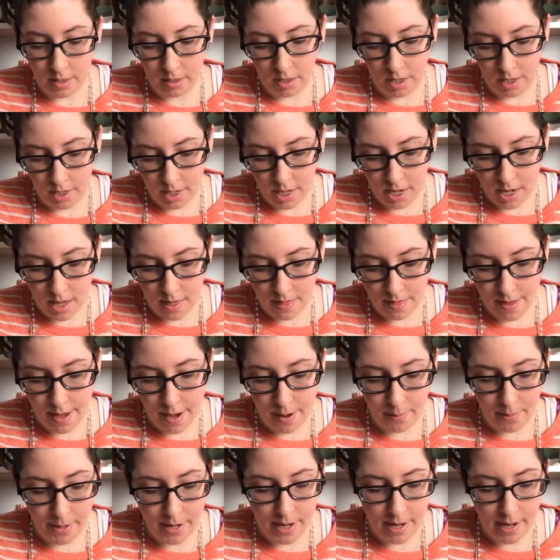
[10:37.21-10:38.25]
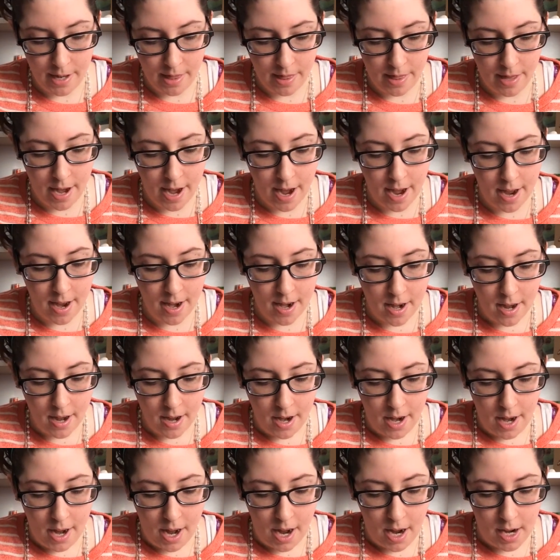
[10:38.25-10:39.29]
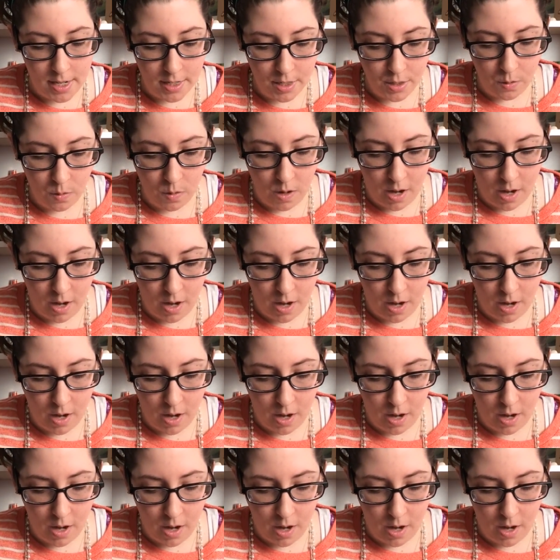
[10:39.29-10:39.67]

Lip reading: and lucky in that way that I